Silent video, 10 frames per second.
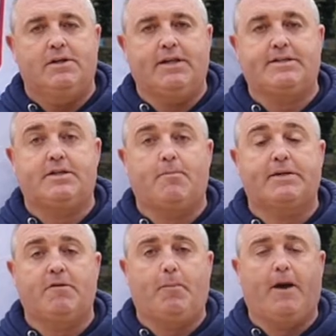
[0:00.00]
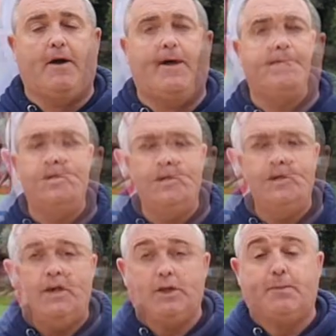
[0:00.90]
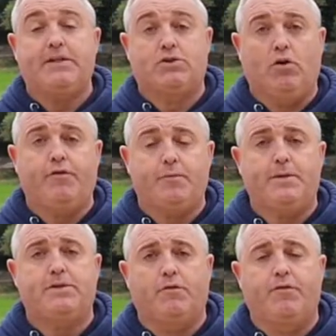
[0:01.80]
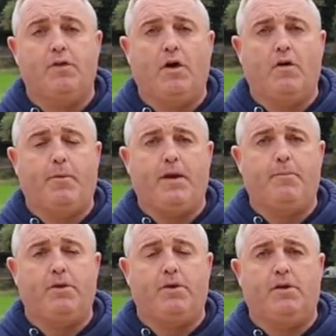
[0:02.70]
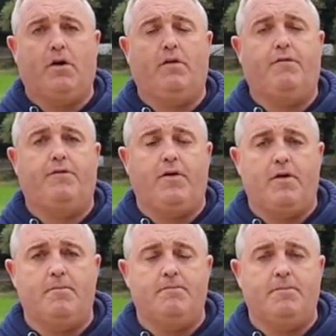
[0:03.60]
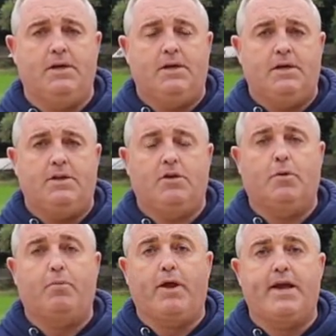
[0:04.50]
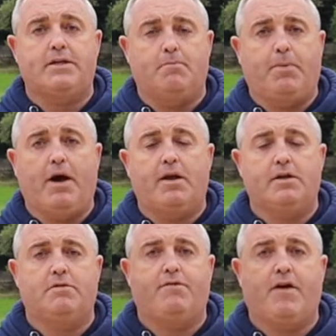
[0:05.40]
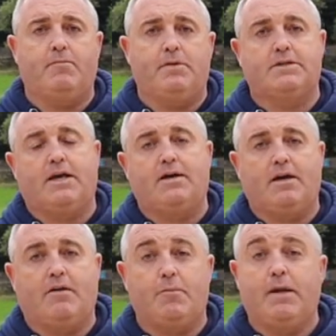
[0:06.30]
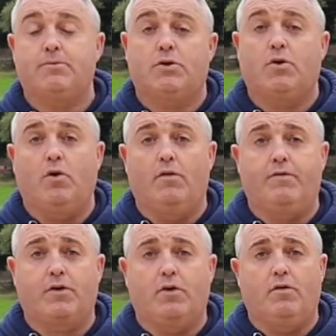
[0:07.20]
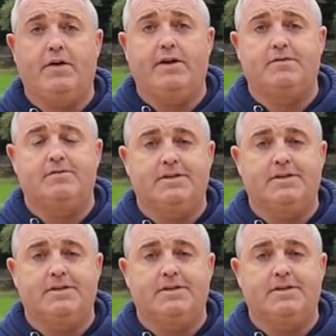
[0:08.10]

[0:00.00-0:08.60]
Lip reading: This is a massive part of that. It's been tough for a lot of people, and a lot of you know, the players and partners and families that haven't been able to go home for COVID, and